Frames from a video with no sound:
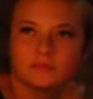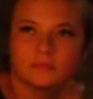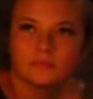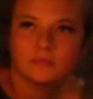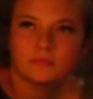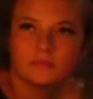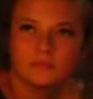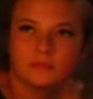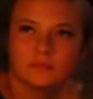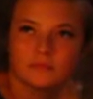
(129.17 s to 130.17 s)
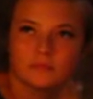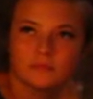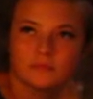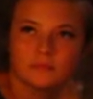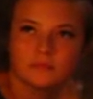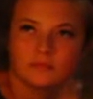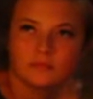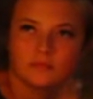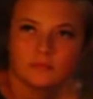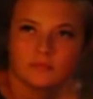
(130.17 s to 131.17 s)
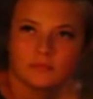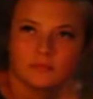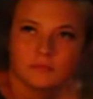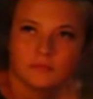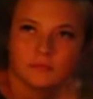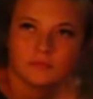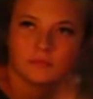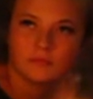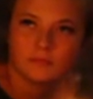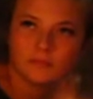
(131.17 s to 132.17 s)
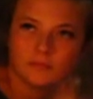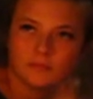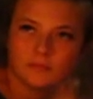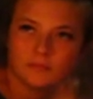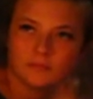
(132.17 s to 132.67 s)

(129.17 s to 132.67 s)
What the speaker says: (silent)